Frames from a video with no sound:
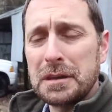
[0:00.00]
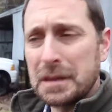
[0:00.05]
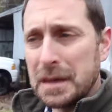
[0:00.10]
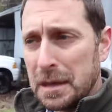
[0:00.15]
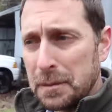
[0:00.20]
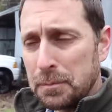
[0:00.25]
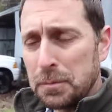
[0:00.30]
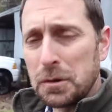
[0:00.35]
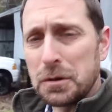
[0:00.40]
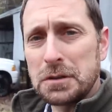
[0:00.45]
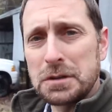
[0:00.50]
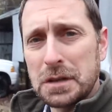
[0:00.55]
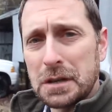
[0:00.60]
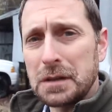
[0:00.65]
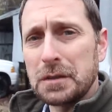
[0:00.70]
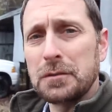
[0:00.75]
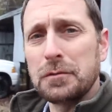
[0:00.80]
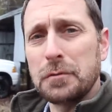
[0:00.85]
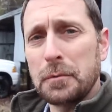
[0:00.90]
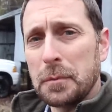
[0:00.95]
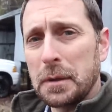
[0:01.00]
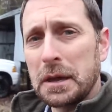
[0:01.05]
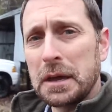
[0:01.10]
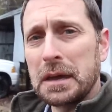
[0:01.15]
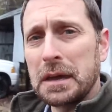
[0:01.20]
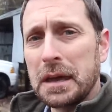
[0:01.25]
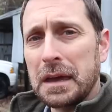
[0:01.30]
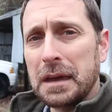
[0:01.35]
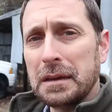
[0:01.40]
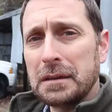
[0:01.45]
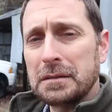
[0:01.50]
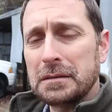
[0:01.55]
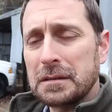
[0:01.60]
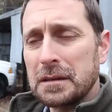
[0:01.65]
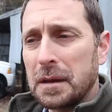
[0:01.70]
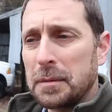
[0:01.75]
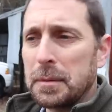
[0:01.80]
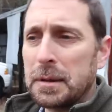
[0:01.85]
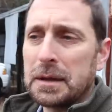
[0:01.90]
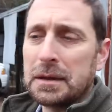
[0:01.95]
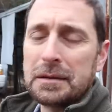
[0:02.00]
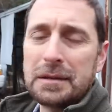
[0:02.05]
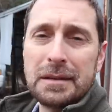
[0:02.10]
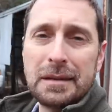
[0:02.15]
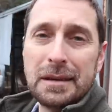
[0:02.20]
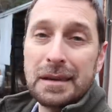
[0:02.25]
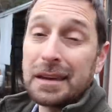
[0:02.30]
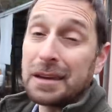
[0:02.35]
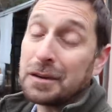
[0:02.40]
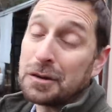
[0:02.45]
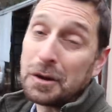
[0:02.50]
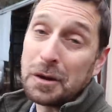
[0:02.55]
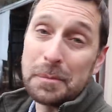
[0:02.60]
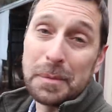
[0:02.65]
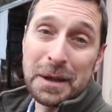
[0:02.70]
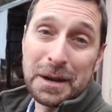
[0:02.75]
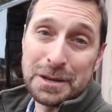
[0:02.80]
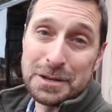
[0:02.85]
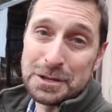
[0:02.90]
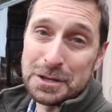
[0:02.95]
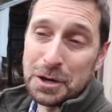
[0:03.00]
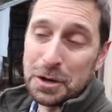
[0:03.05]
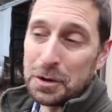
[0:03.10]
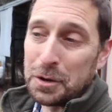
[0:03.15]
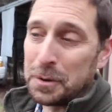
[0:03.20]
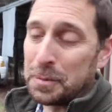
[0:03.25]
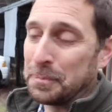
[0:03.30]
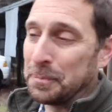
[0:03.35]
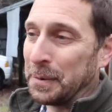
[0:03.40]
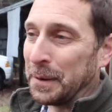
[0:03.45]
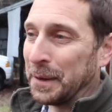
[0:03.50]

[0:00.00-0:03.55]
keep your chickens from laying eggs. I mean, it could have been a joke.